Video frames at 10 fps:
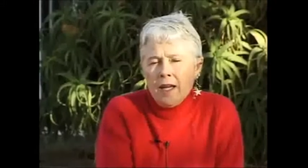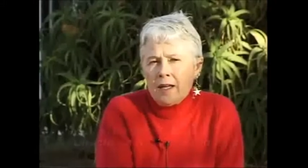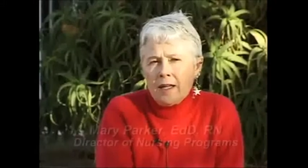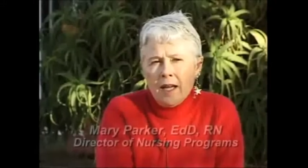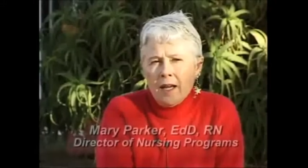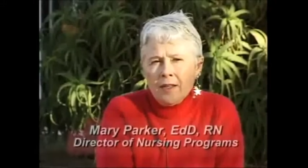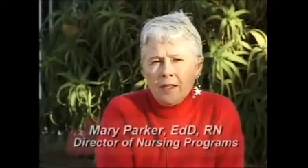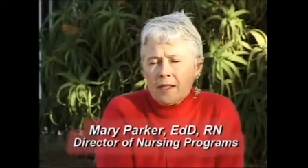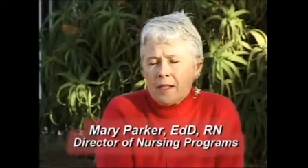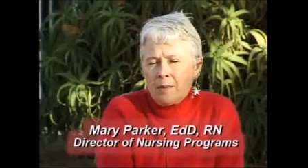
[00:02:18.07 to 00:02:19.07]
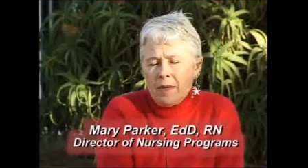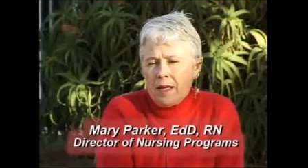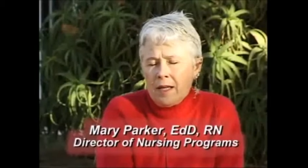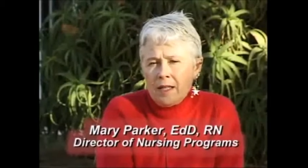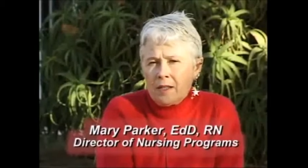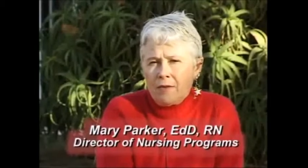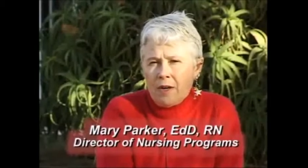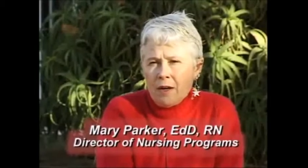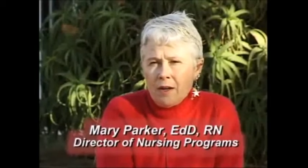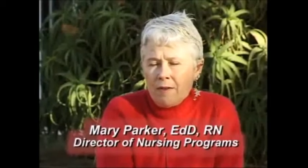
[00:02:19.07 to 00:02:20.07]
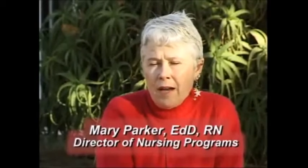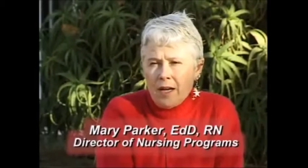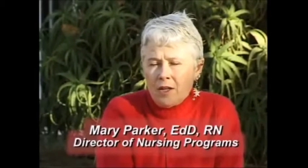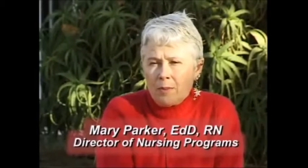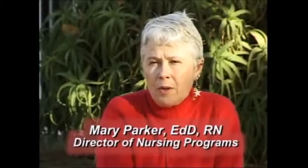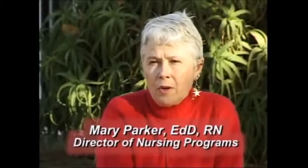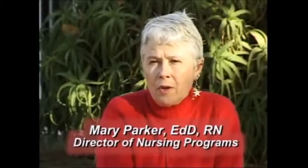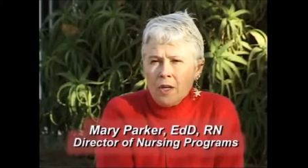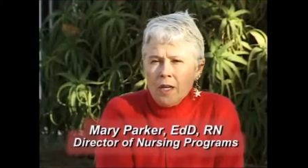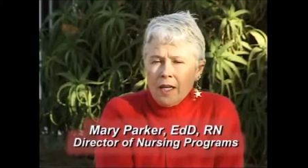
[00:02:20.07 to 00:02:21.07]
And an ethics committee is very valuable